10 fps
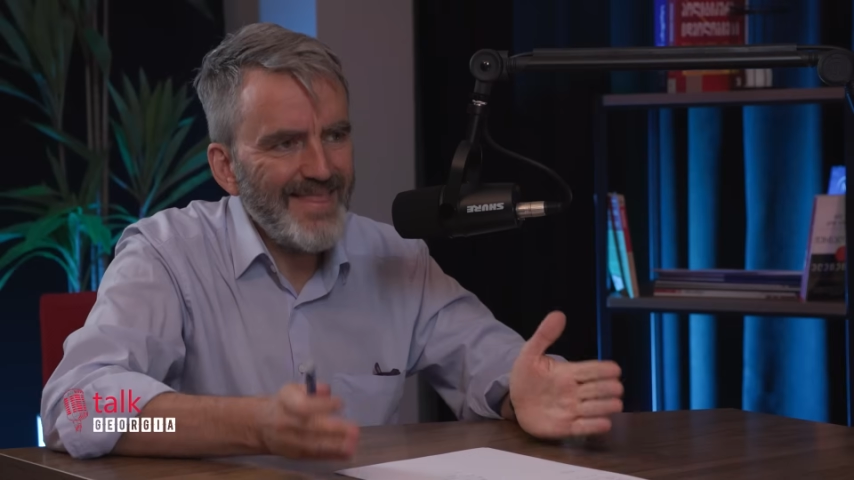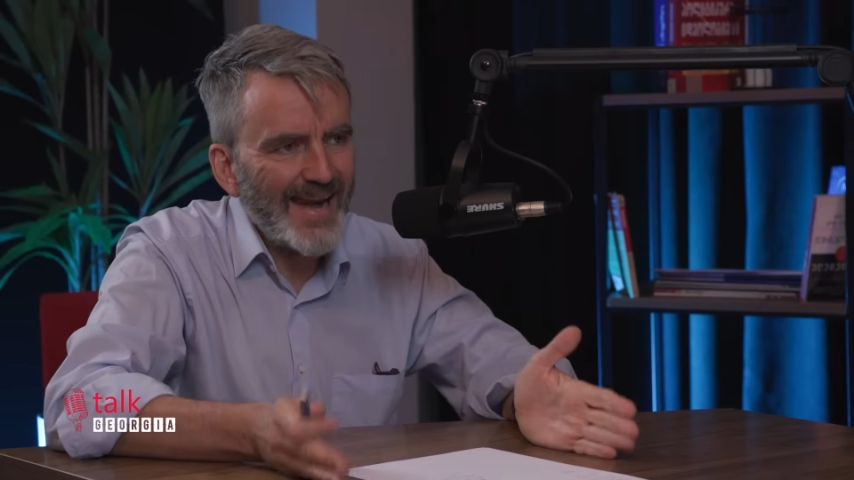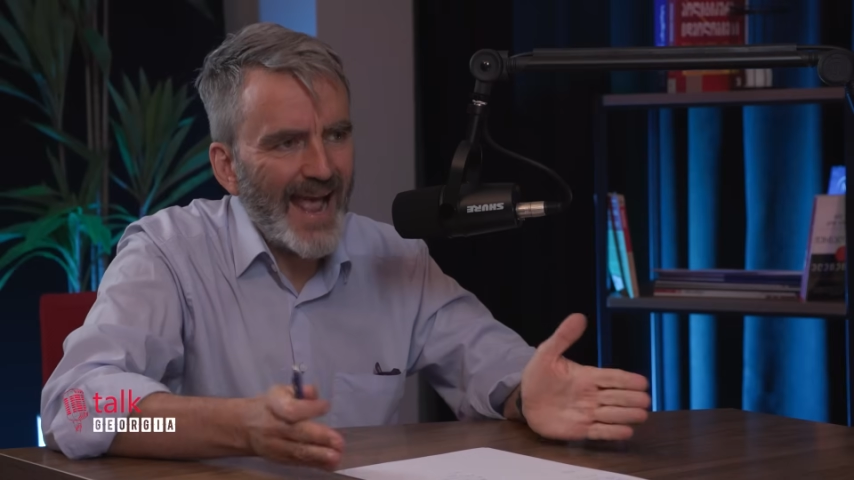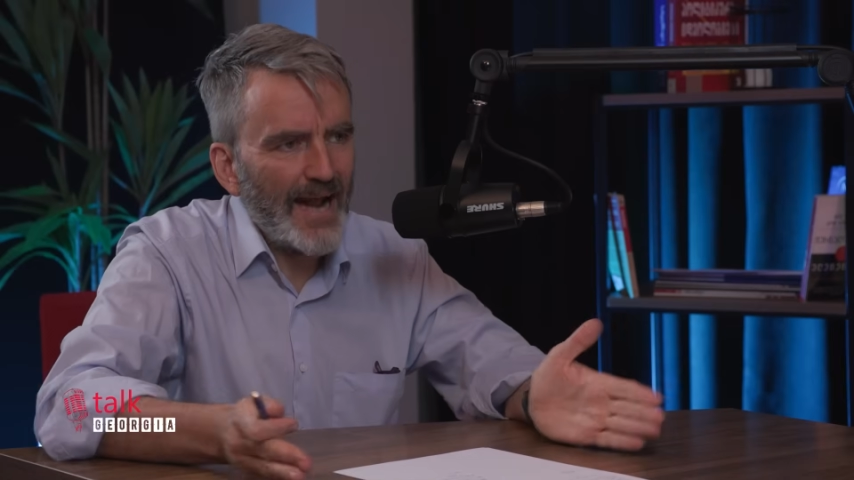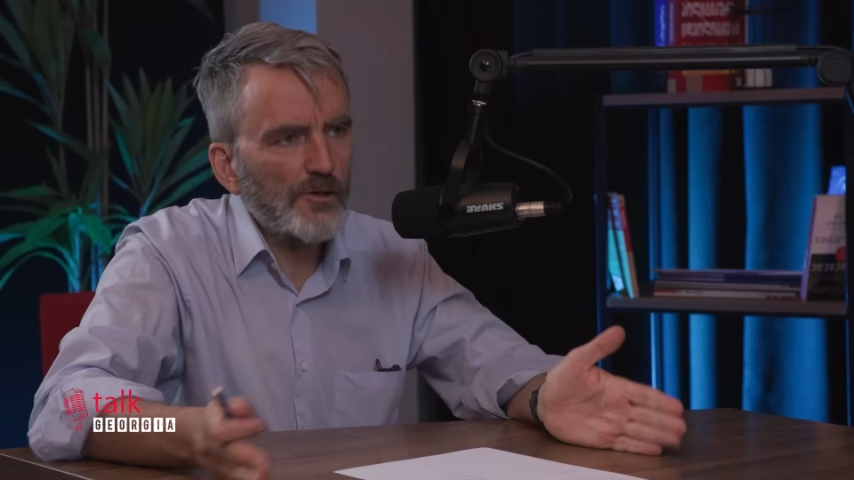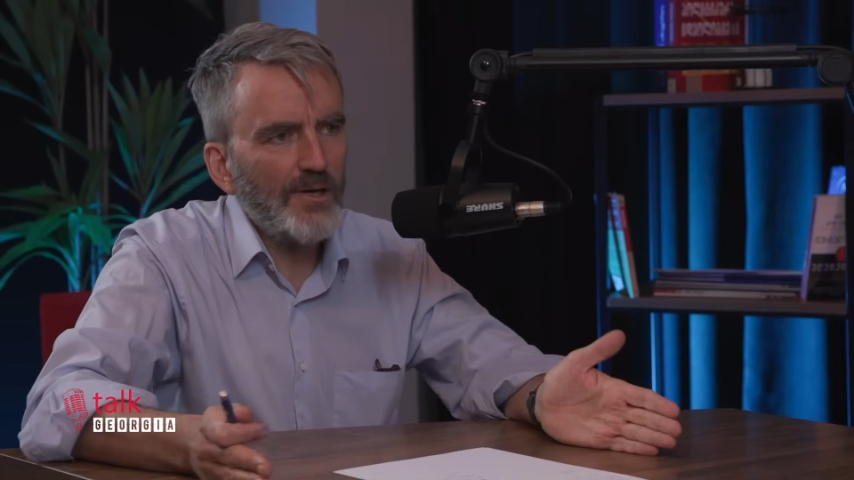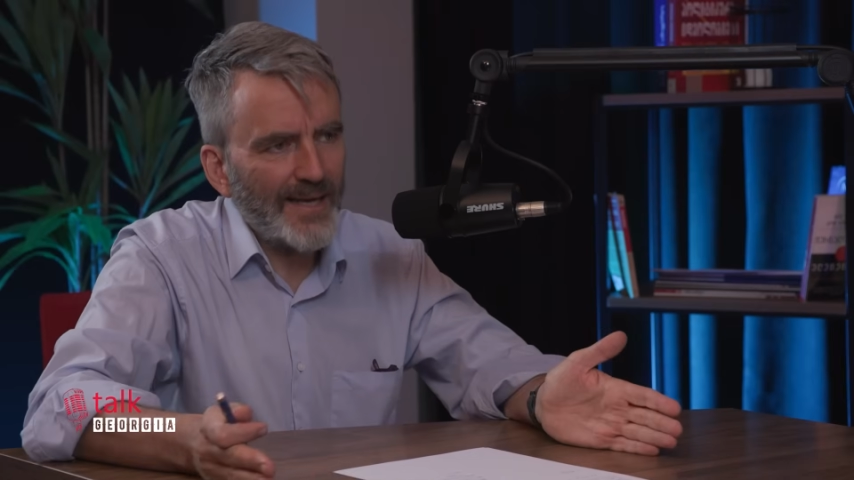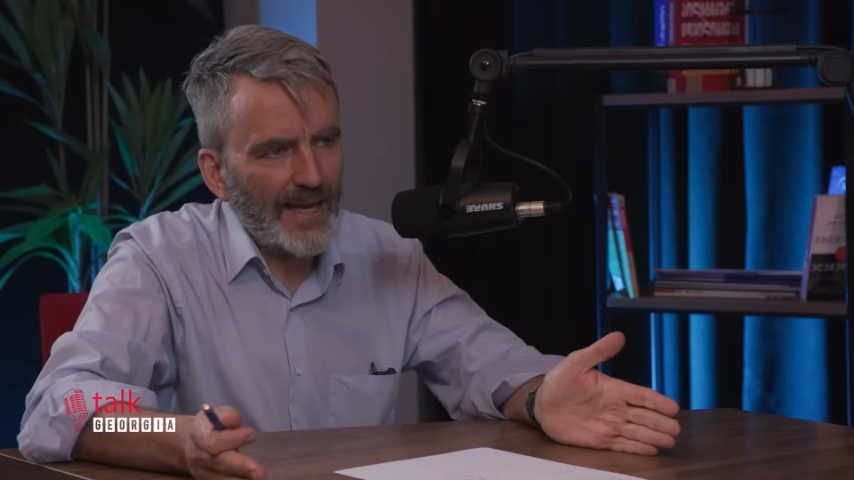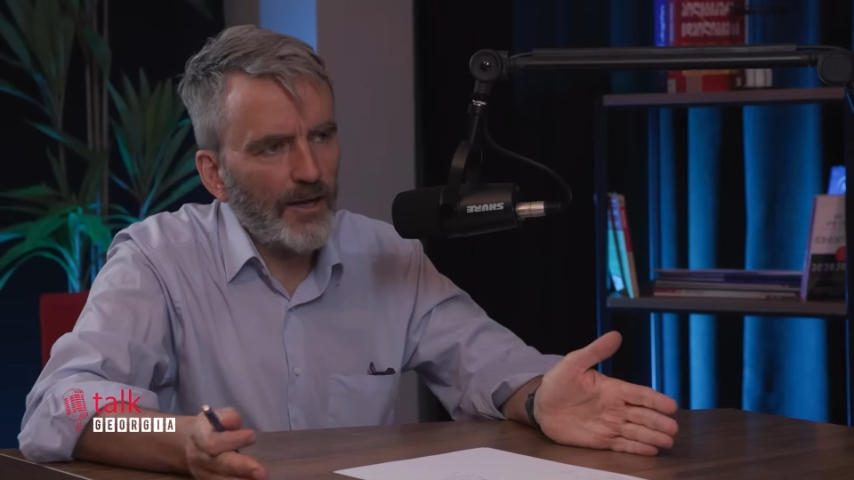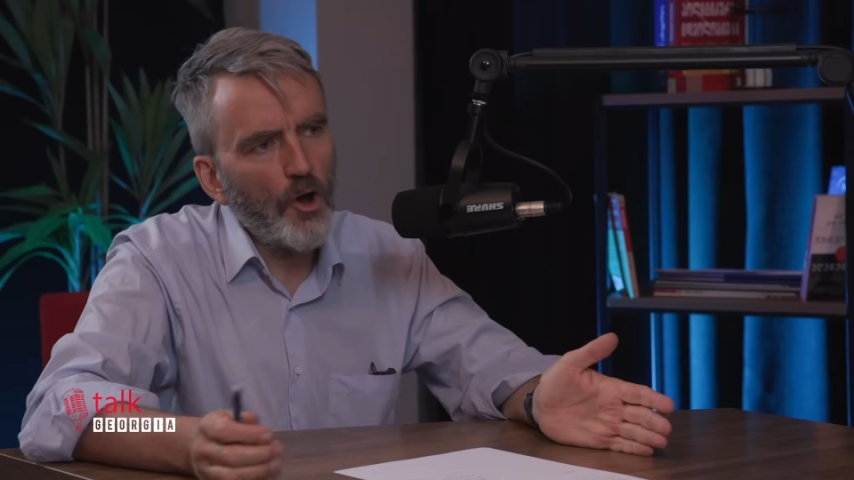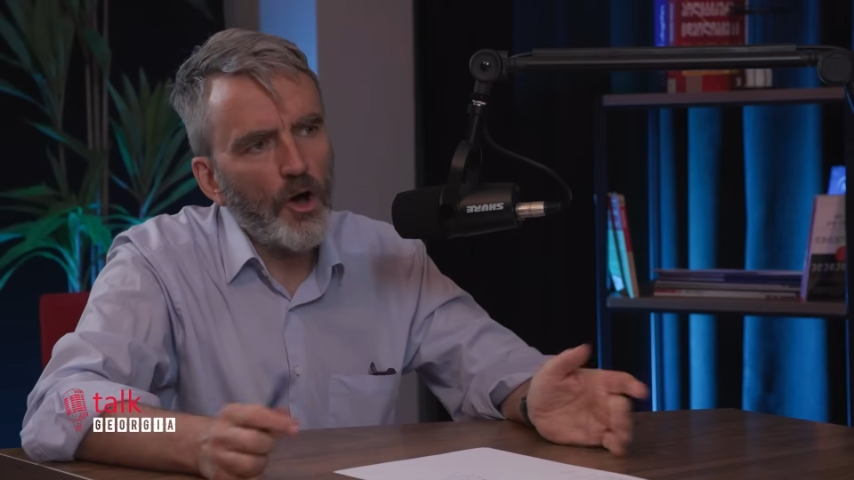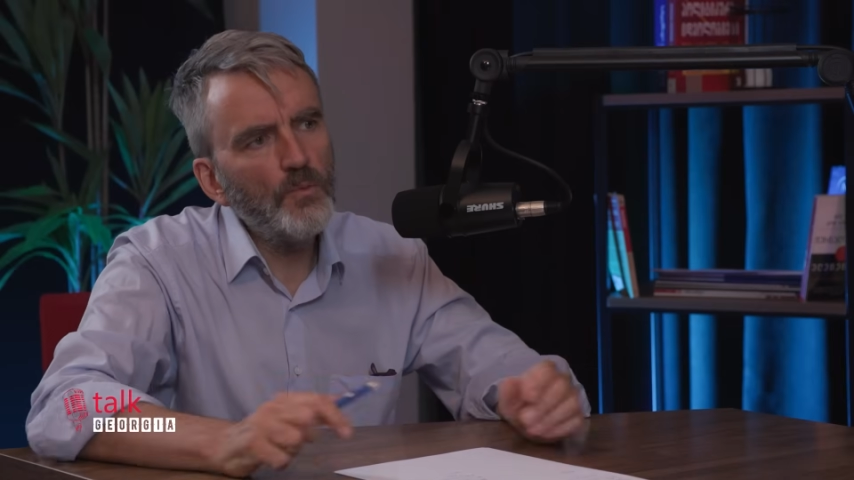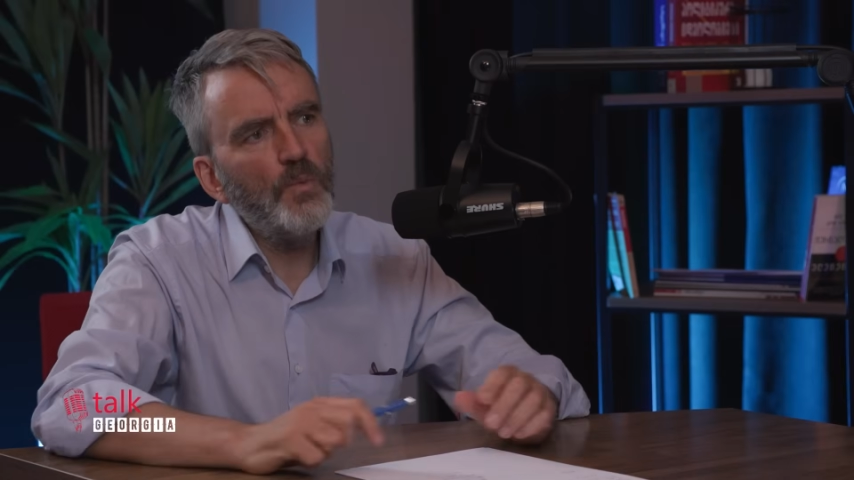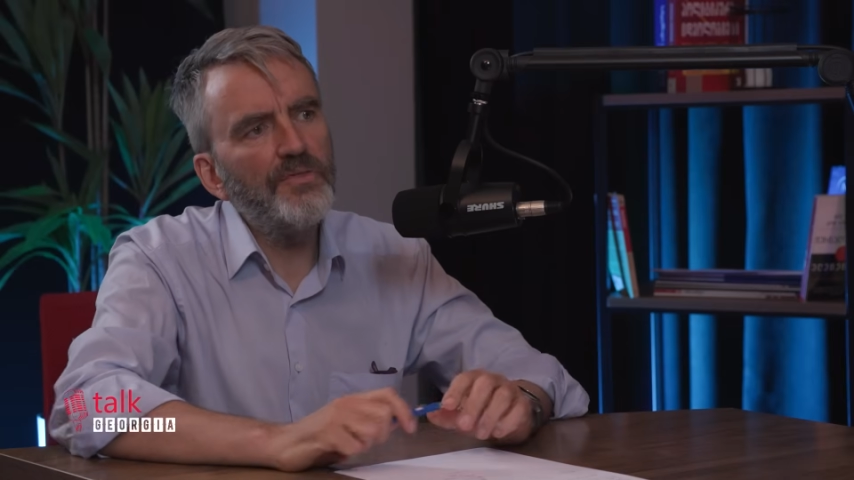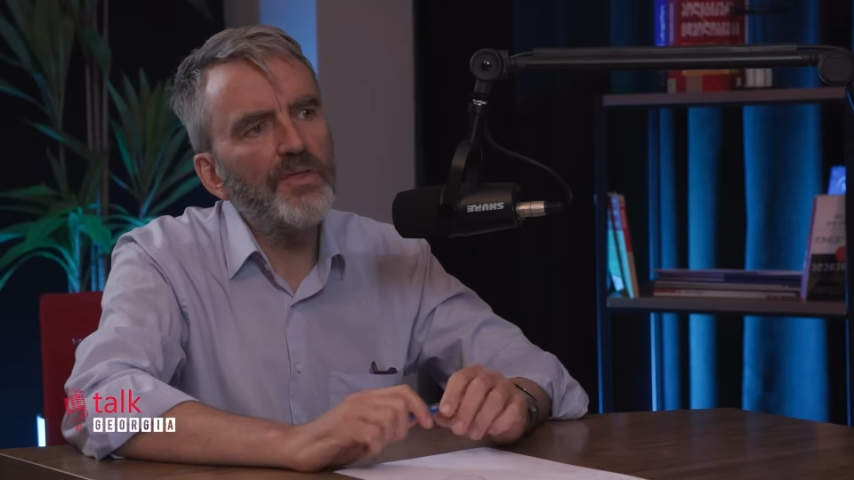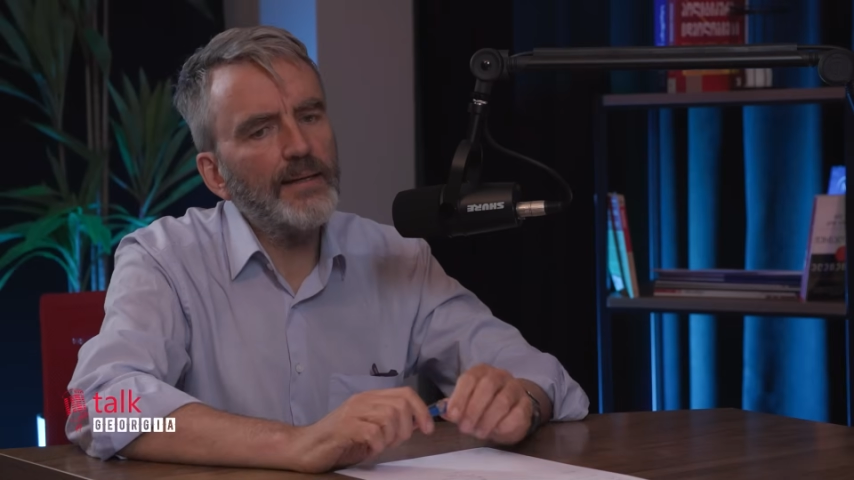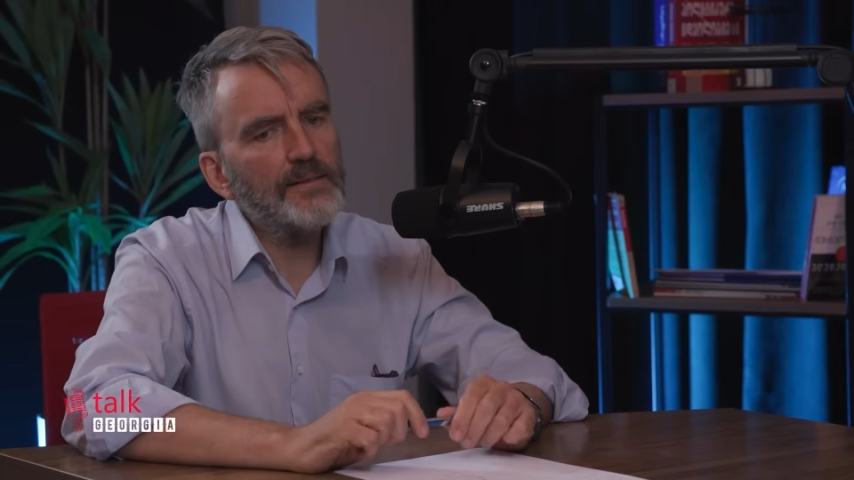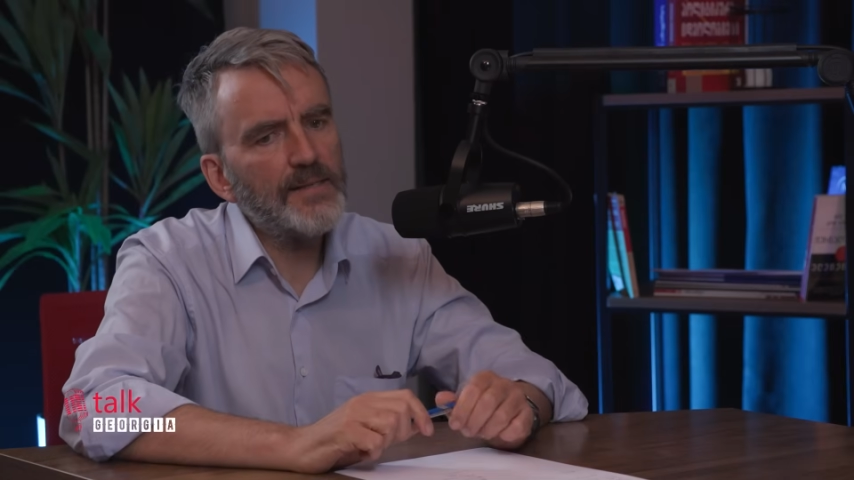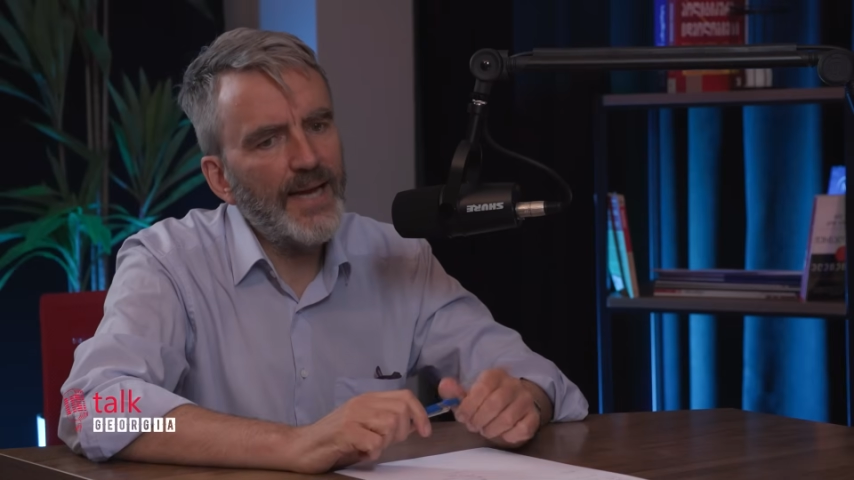then actually getting on with things.